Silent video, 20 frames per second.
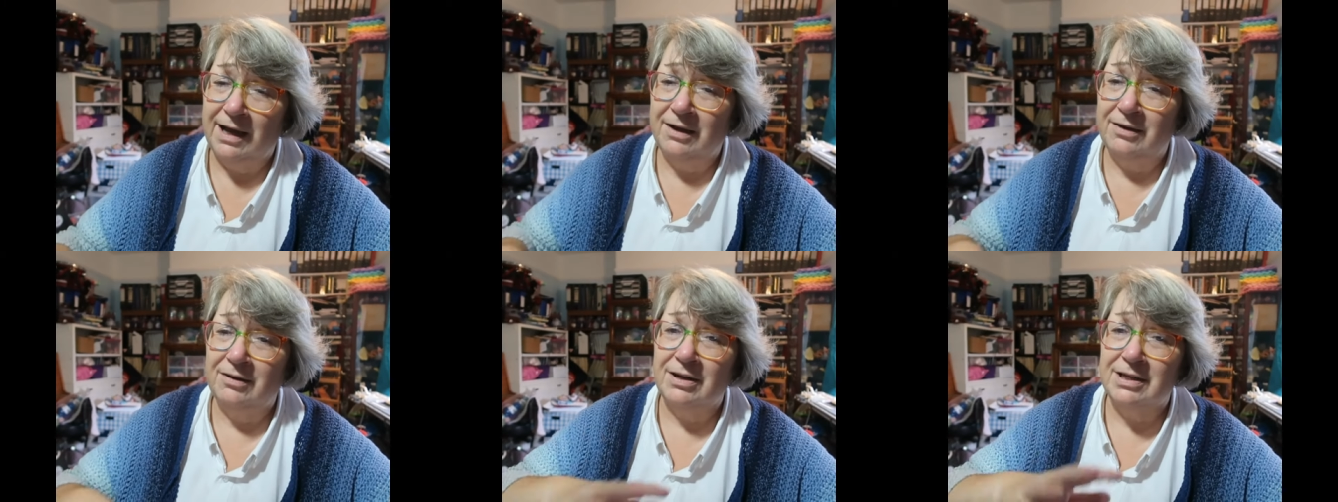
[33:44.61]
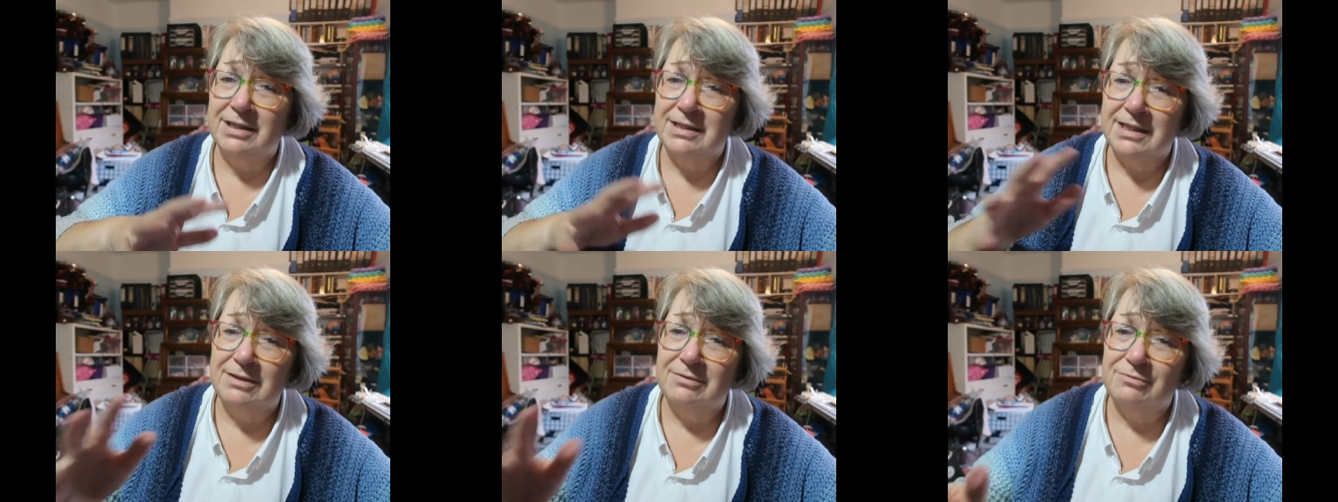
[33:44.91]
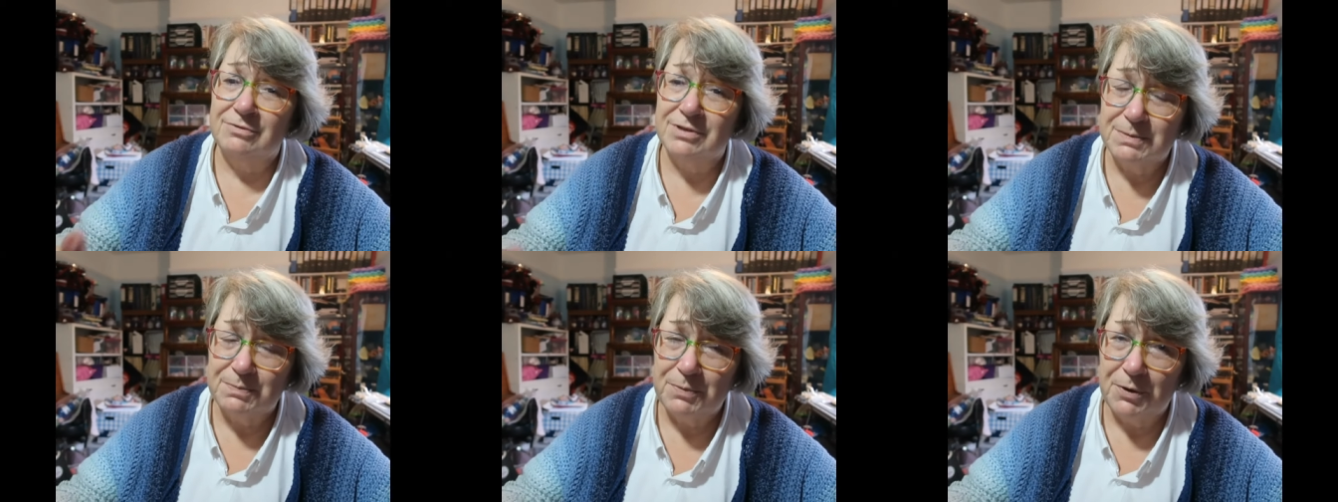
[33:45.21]
and I
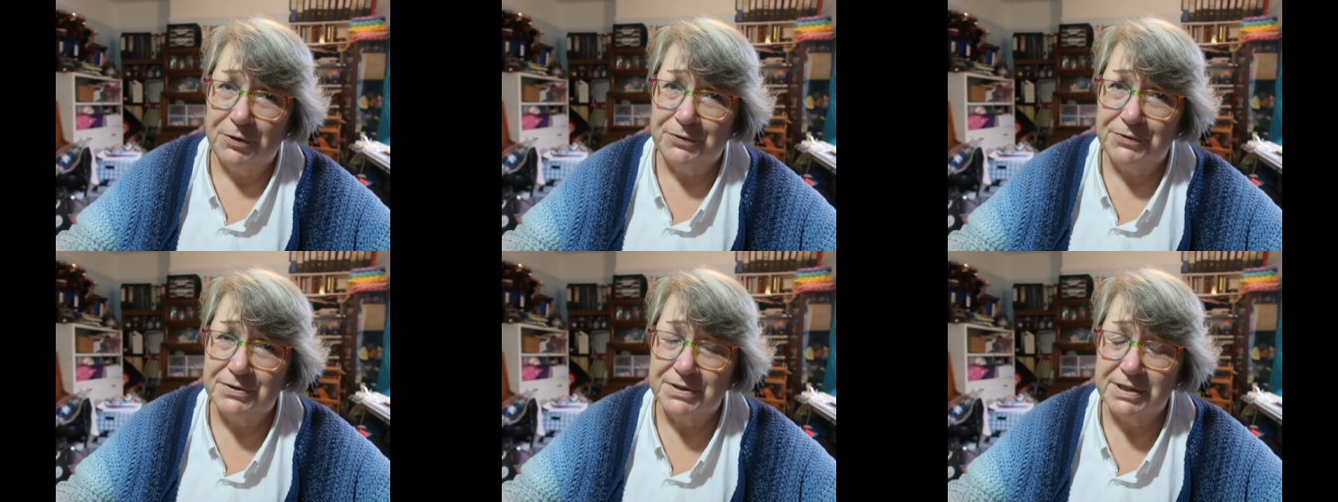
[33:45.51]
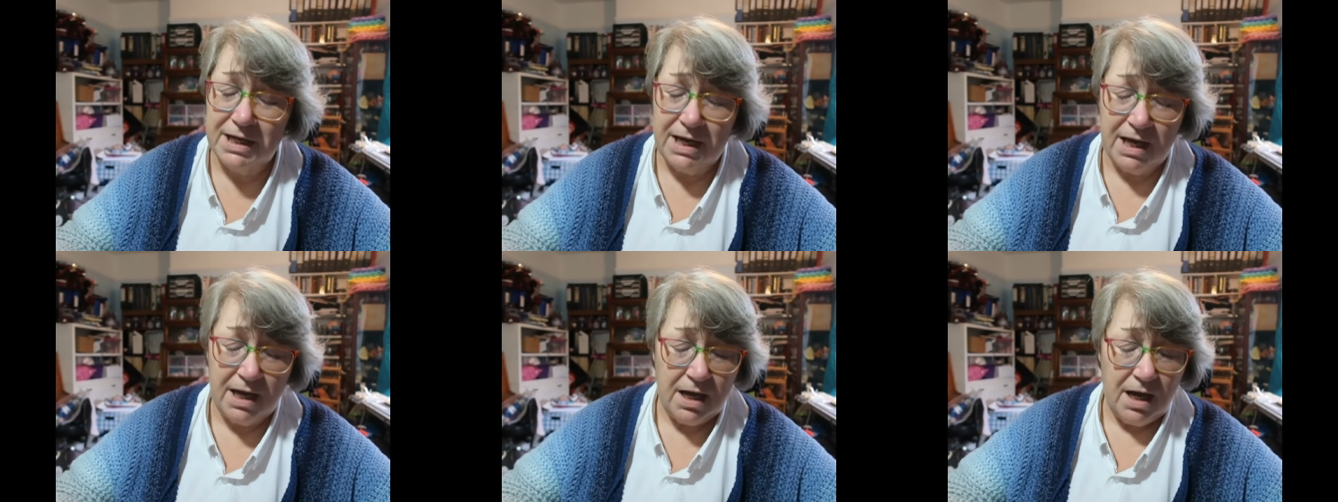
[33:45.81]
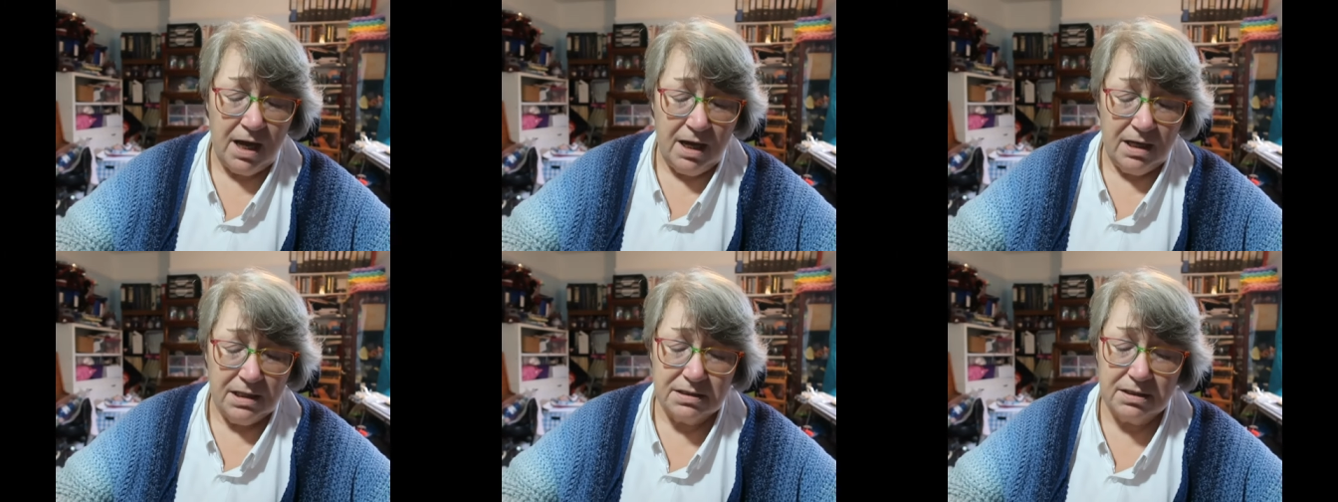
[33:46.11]
didn't respond.
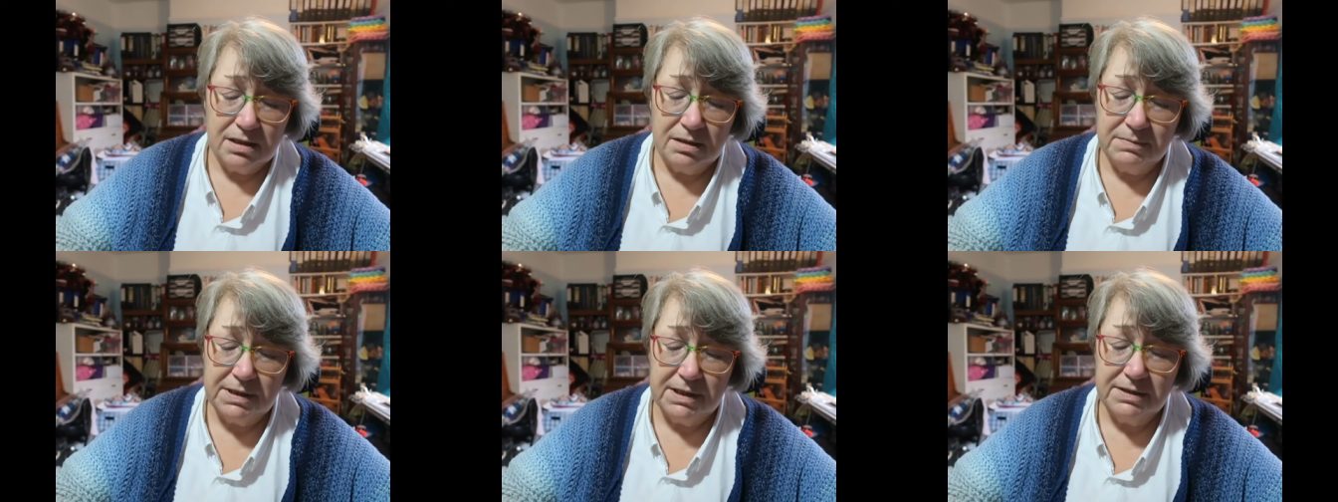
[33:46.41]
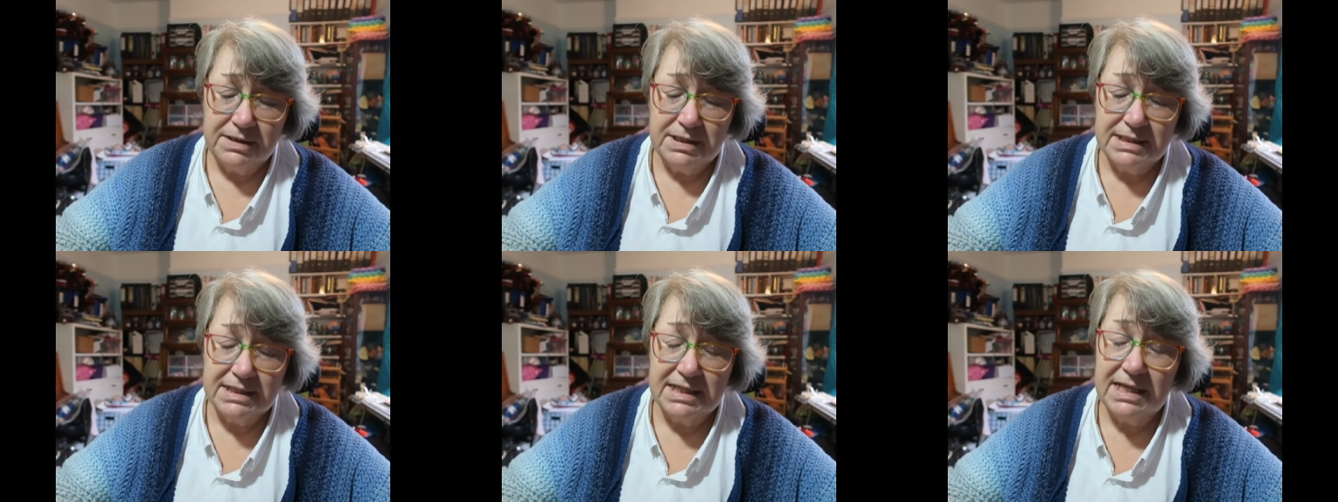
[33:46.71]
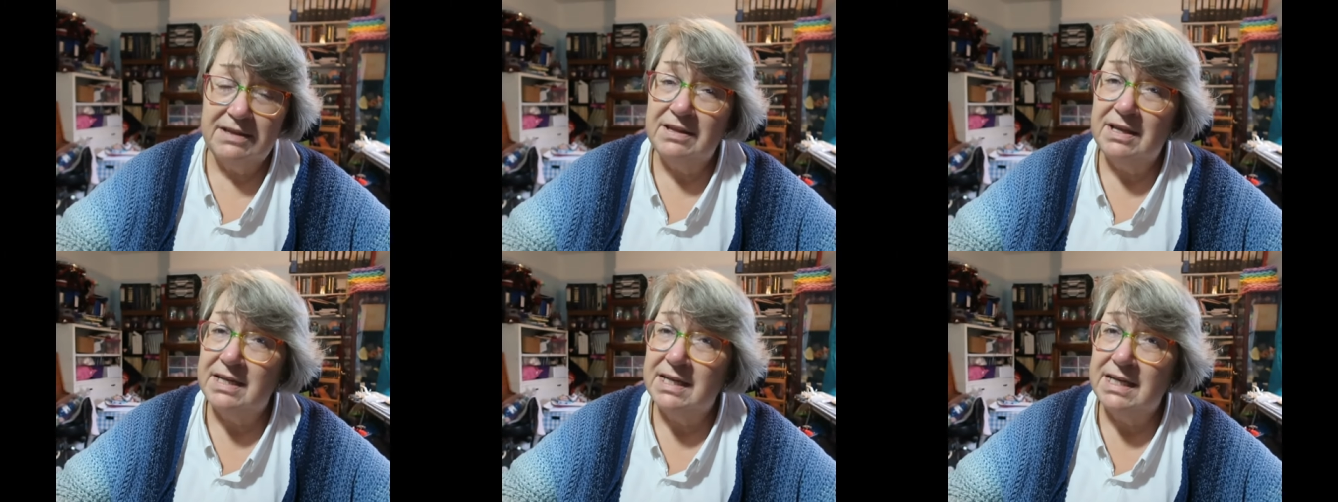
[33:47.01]
So I'm going to
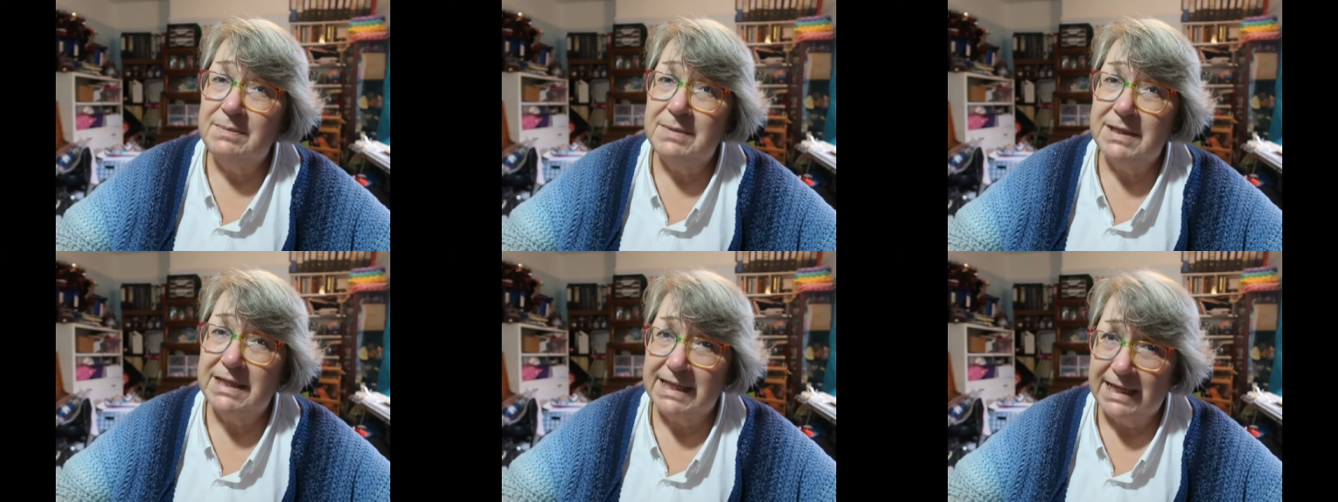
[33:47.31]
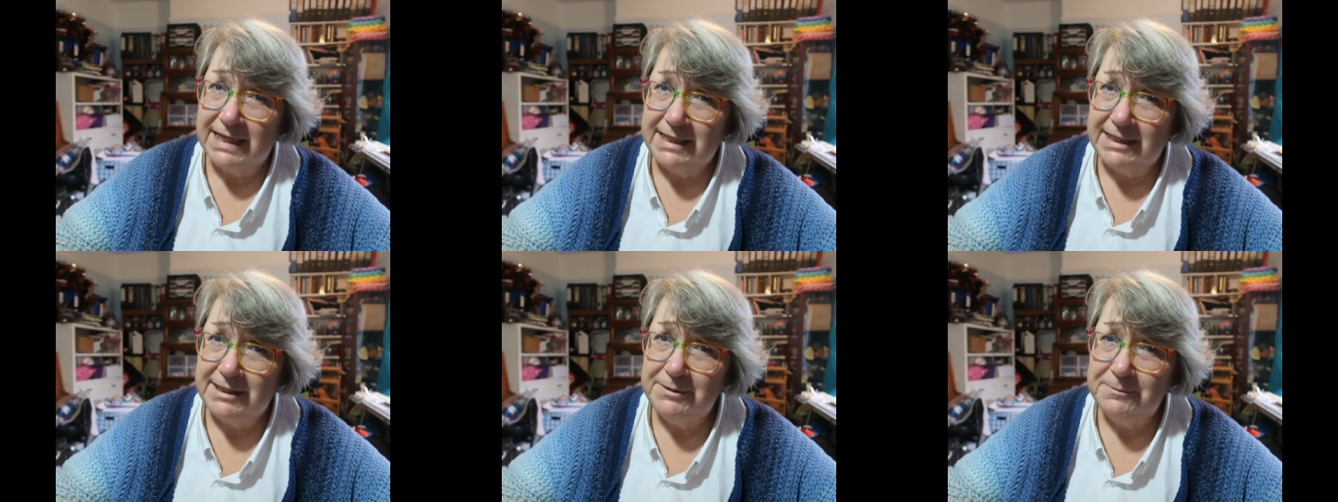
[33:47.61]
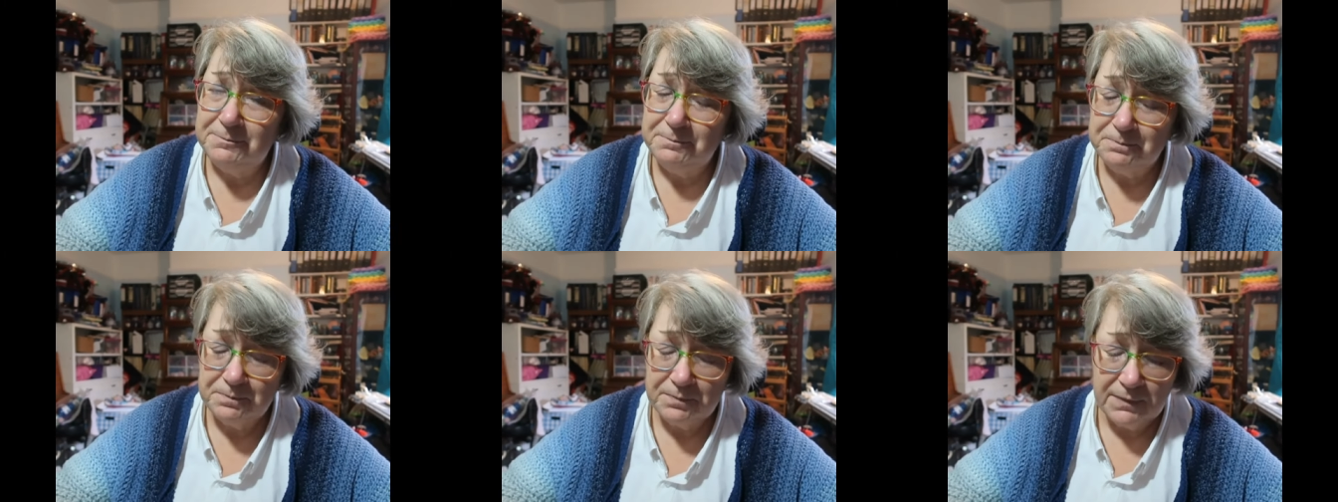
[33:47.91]
say their name again,